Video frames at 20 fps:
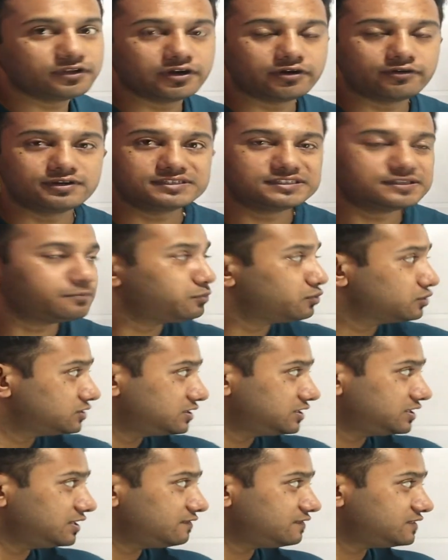there is a
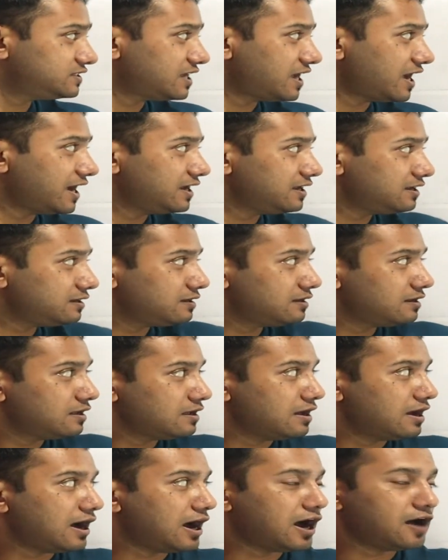positive sign
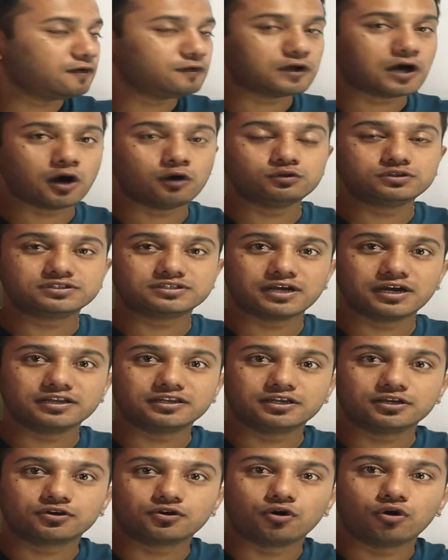
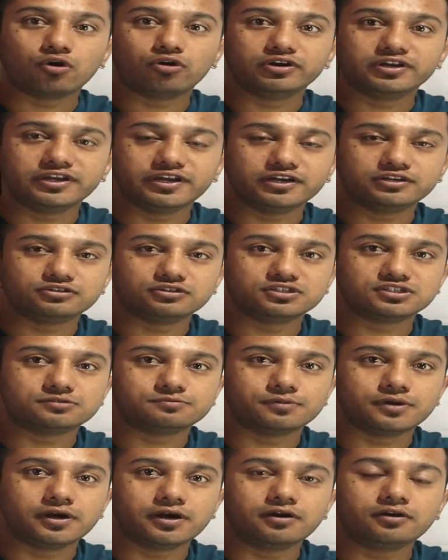outside the coordination
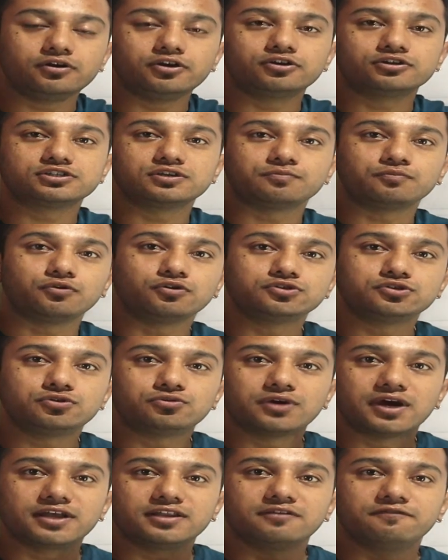square, you're supposed to
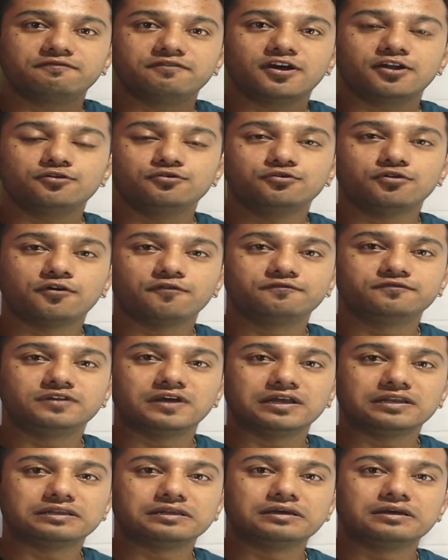write the value of
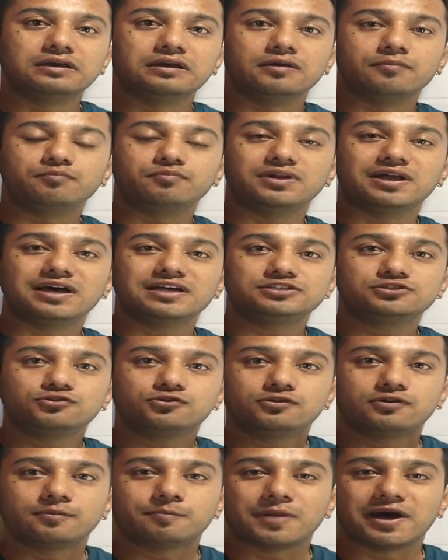that plus
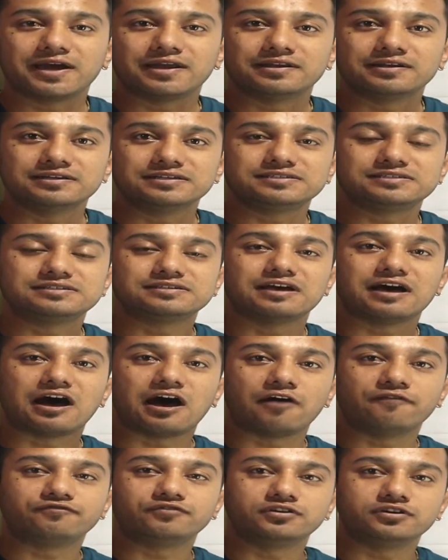or minus
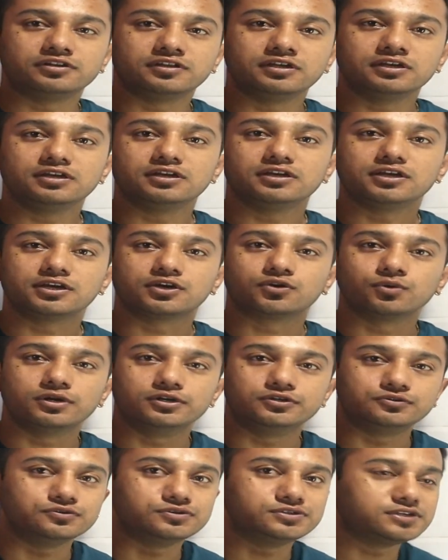after the
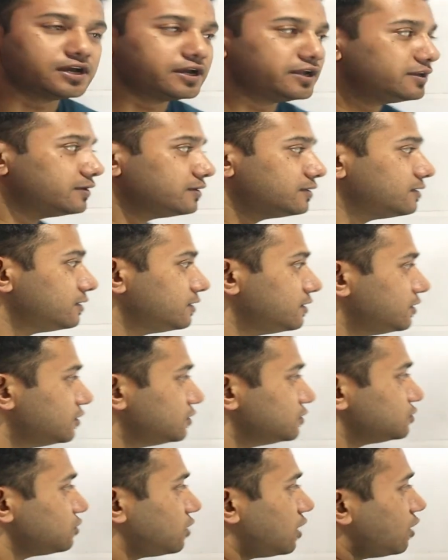equal to sign.
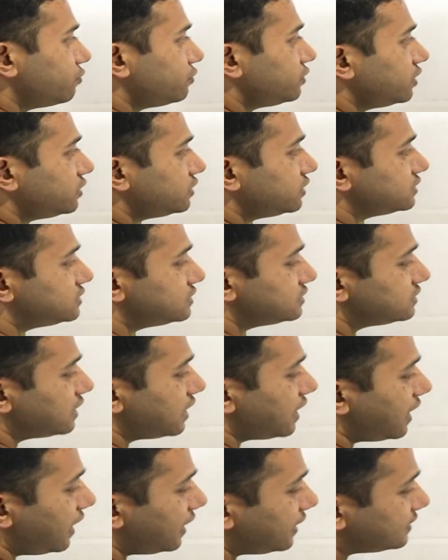So out here this is
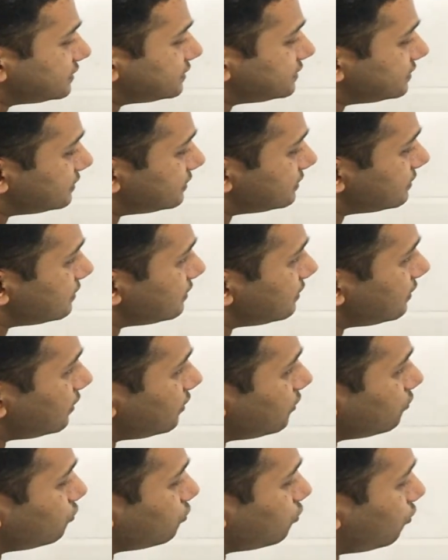X,
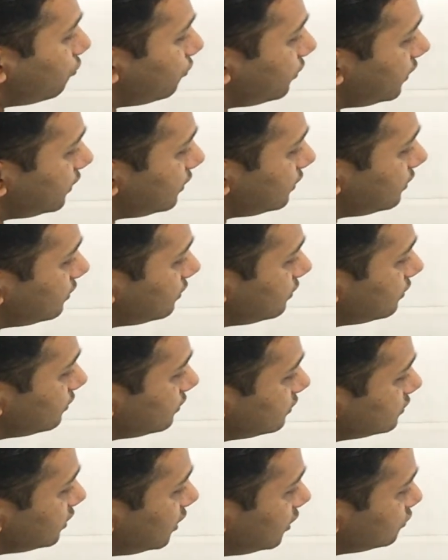chlorine,
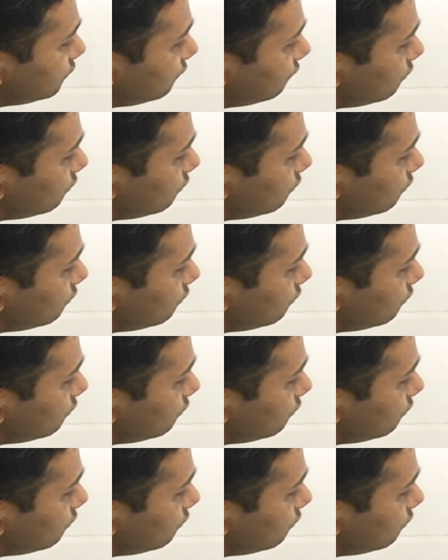charge